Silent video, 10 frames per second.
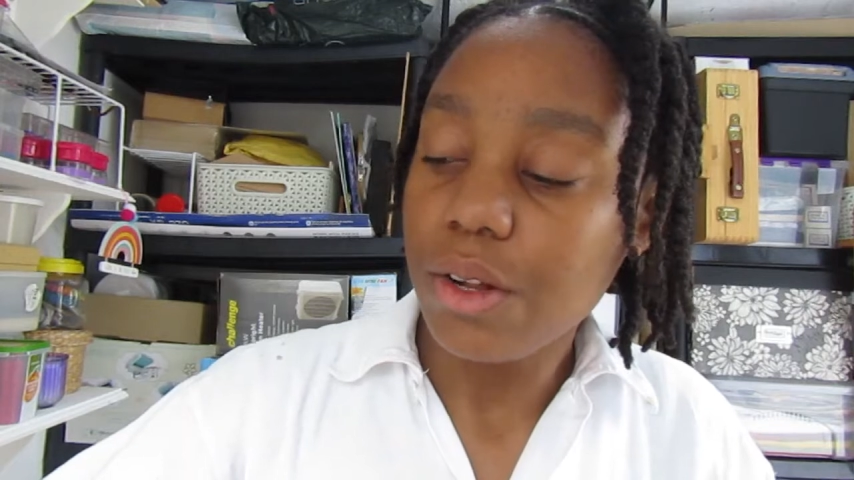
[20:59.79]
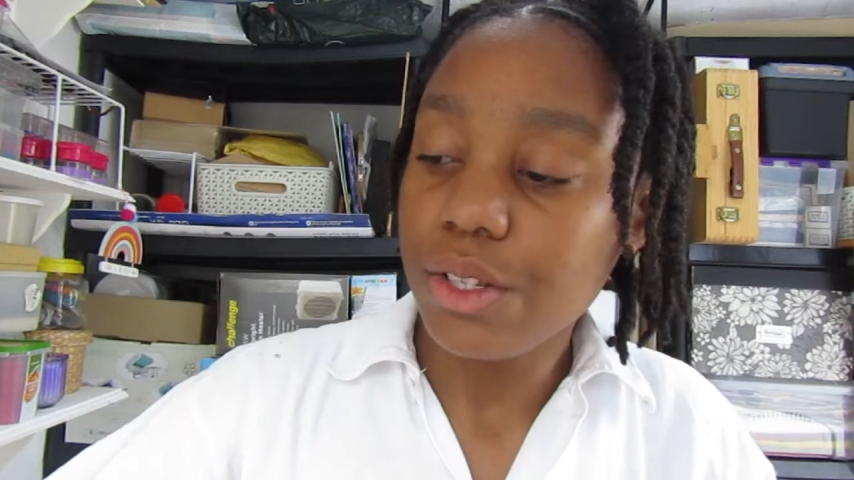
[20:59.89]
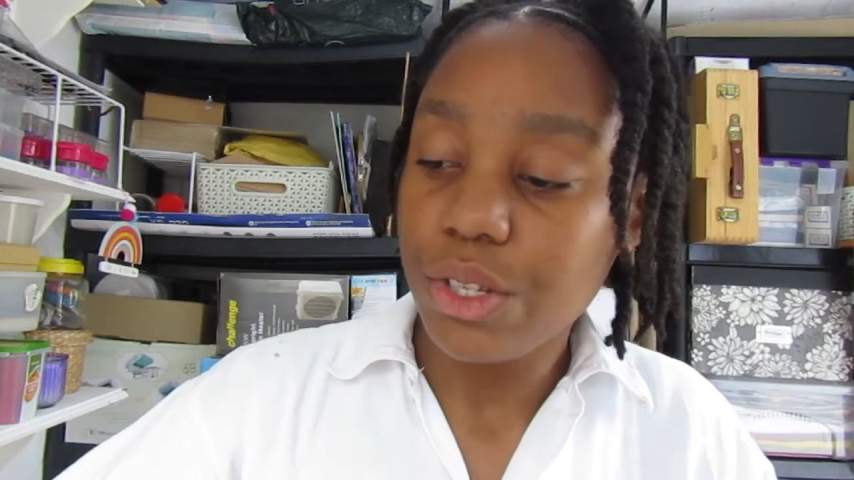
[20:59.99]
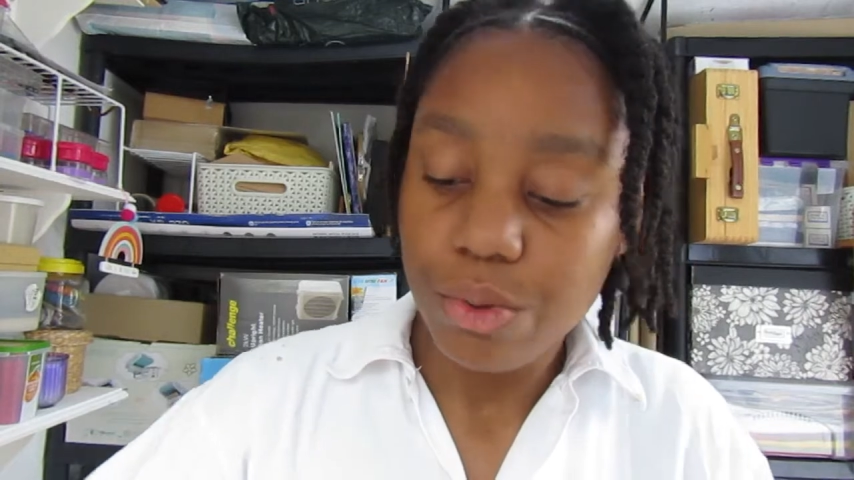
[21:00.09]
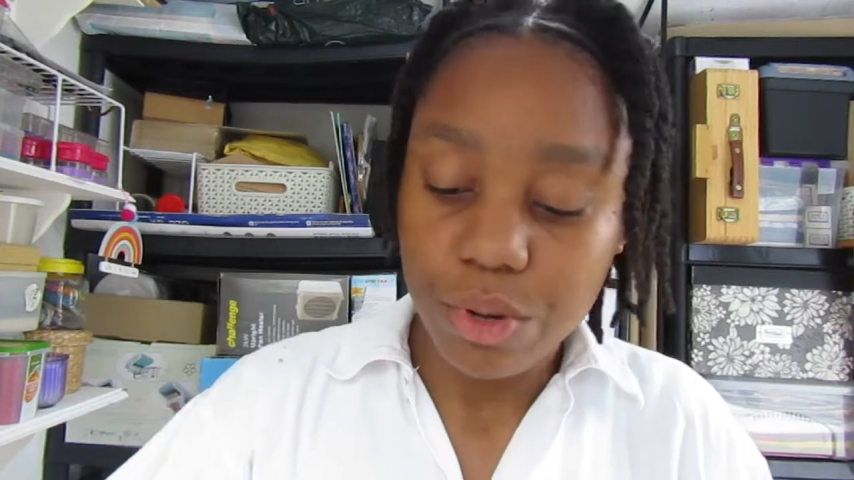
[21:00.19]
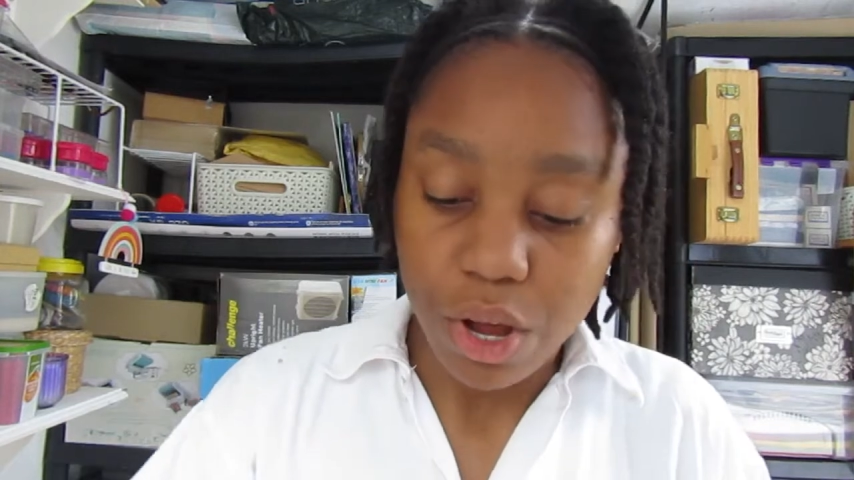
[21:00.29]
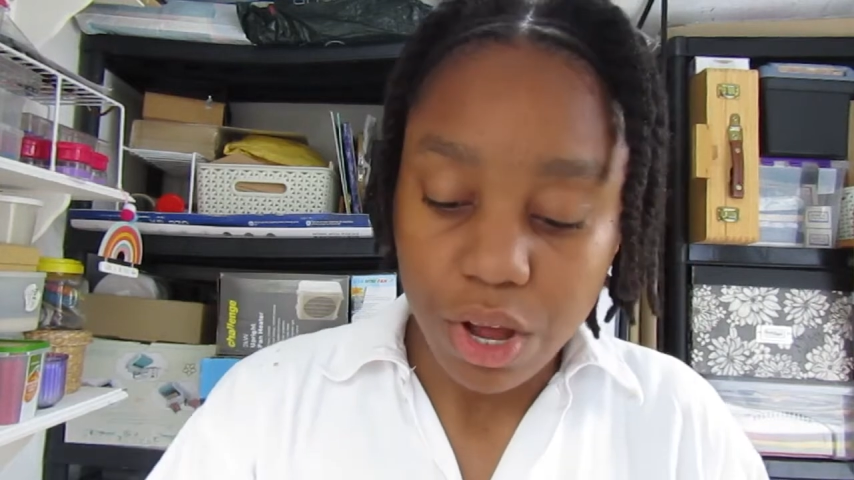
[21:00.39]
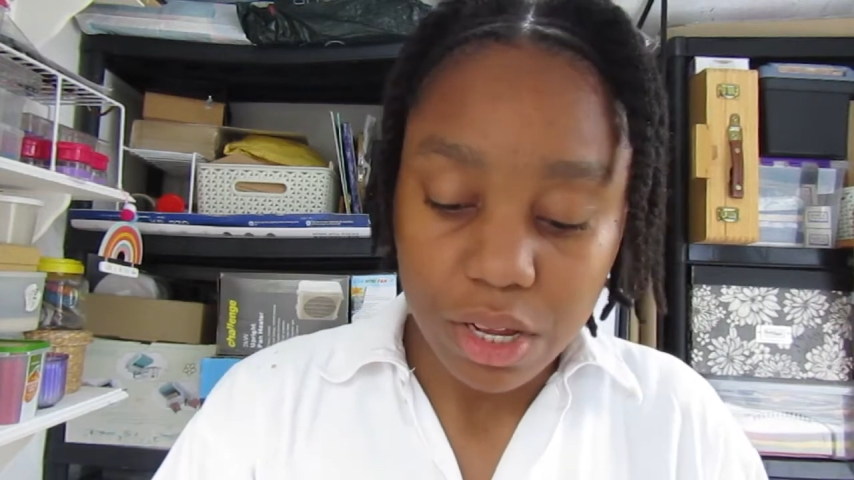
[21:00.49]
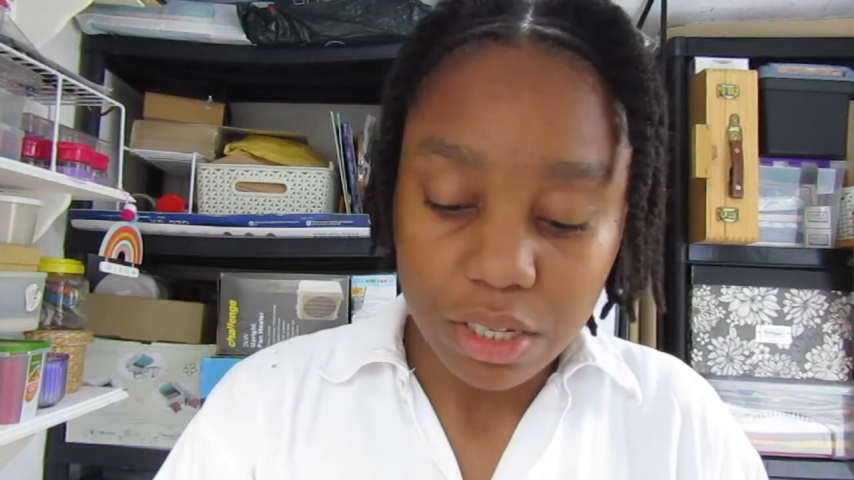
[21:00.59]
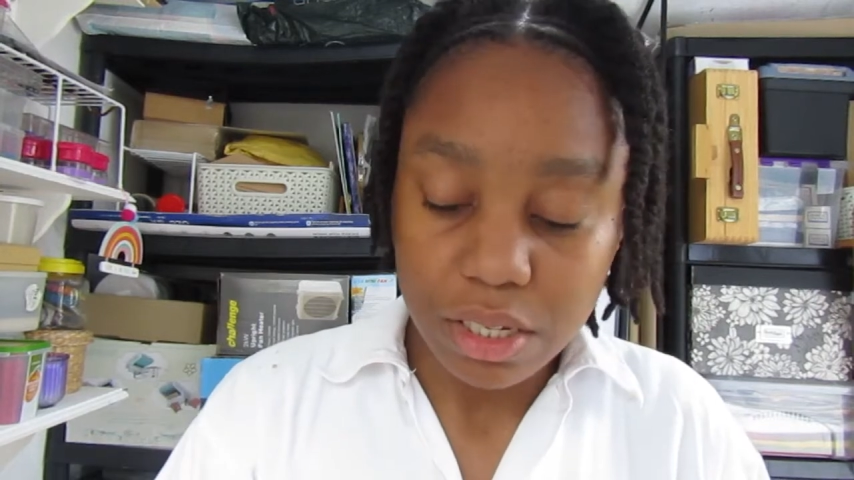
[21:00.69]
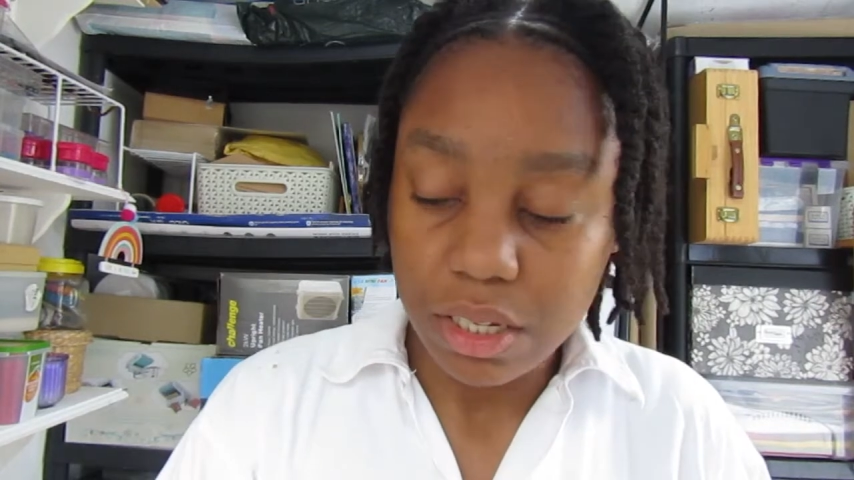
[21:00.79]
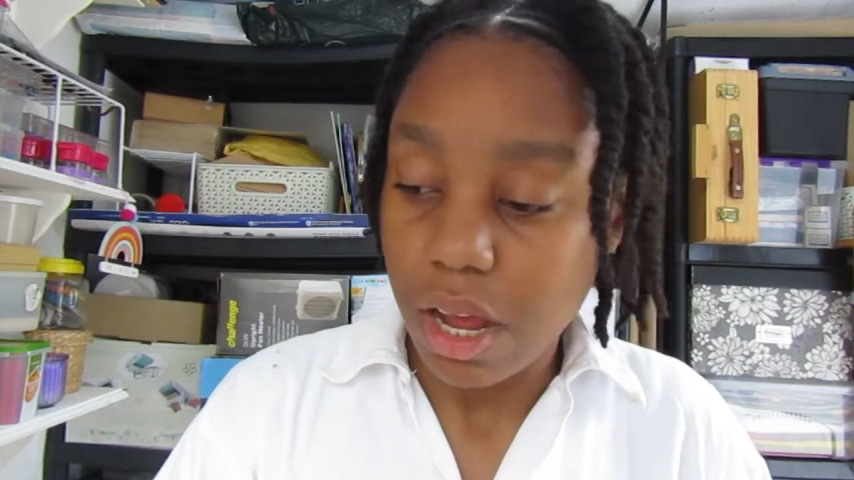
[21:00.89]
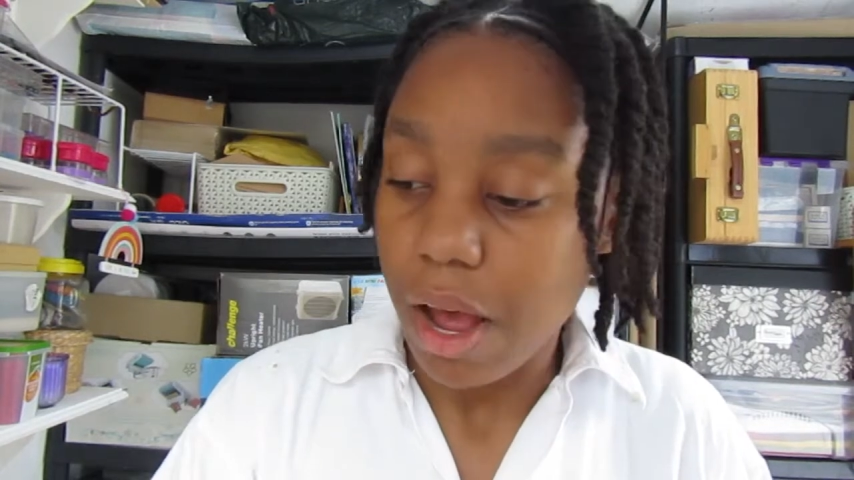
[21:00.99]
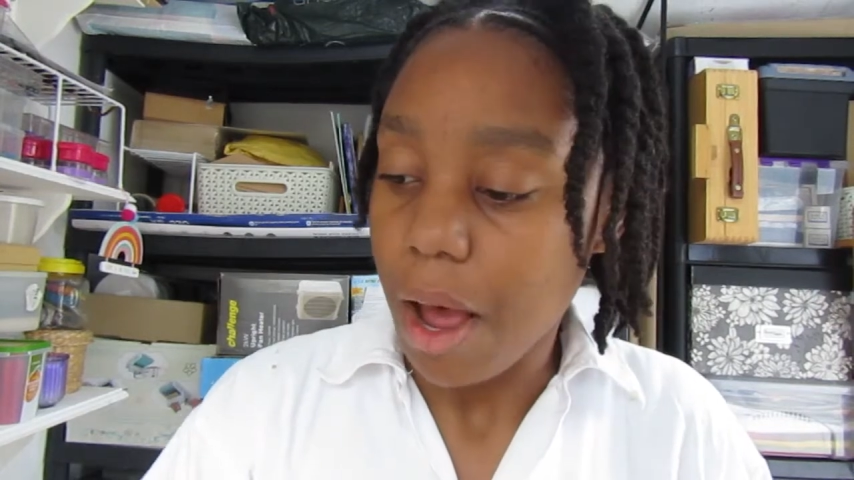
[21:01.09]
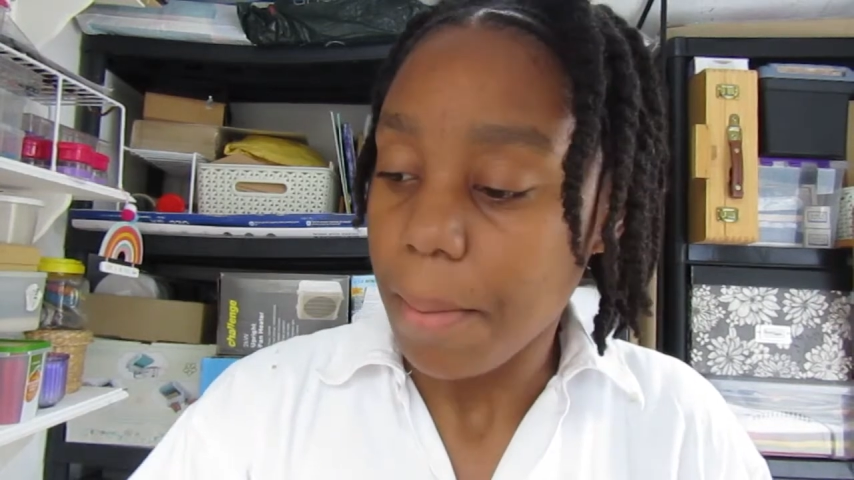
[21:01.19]
also got
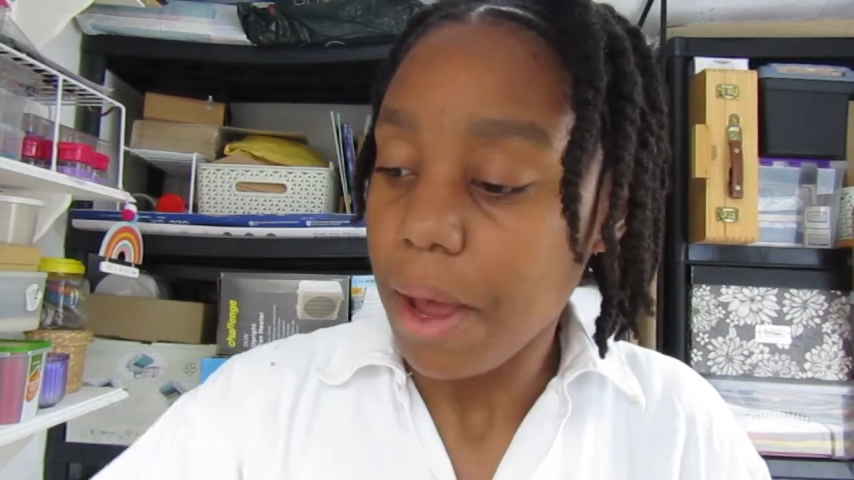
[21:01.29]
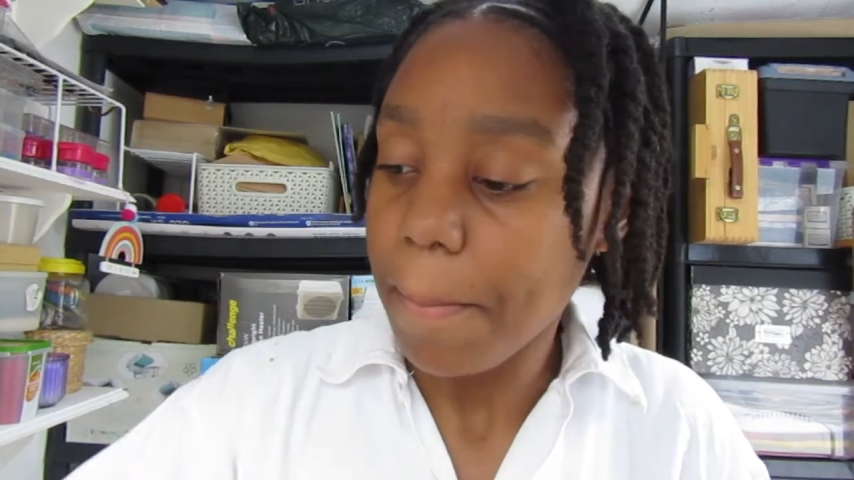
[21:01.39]
um,